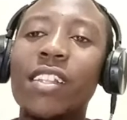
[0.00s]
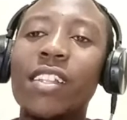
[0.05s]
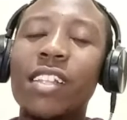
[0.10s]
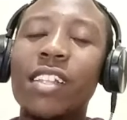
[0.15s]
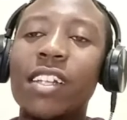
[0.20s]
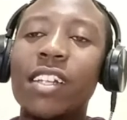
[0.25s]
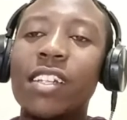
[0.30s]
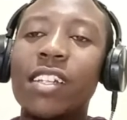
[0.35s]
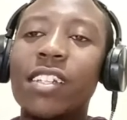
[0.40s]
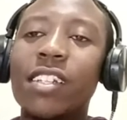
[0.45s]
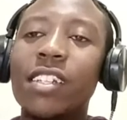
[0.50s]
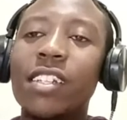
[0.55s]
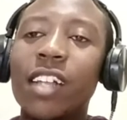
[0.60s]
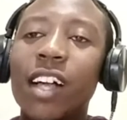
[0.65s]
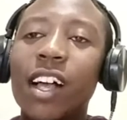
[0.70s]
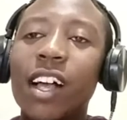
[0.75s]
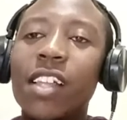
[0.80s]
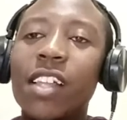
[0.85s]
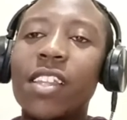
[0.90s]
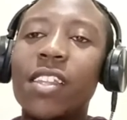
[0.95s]
that the
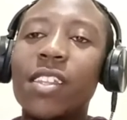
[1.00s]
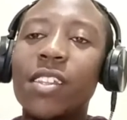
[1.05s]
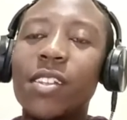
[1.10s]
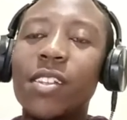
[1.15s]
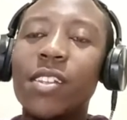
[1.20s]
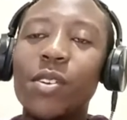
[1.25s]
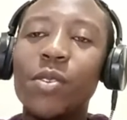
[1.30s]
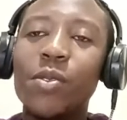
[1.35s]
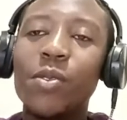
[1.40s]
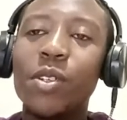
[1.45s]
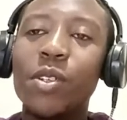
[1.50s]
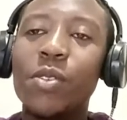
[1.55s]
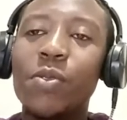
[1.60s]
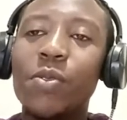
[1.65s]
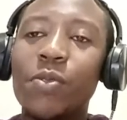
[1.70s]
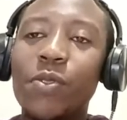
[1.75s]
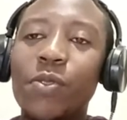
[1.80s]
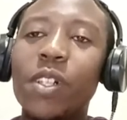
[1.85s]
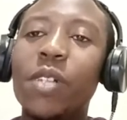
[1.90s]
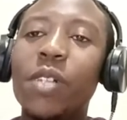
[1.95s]
earth was
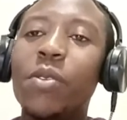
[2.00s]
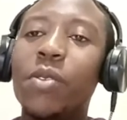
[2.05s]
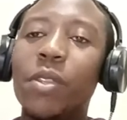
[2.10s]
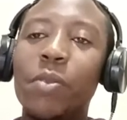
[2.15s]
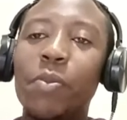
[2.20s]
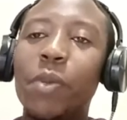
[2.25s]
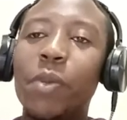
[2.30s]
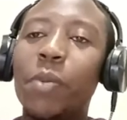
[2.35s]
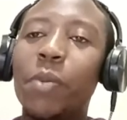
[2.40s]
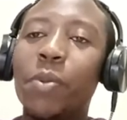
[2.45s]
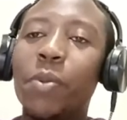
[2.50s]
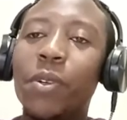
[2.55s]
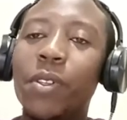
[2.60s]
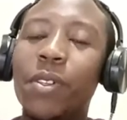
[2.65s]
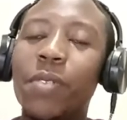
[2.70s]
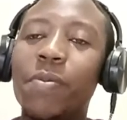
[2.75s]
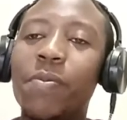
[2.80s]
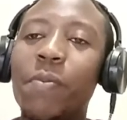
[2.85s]
filled with people.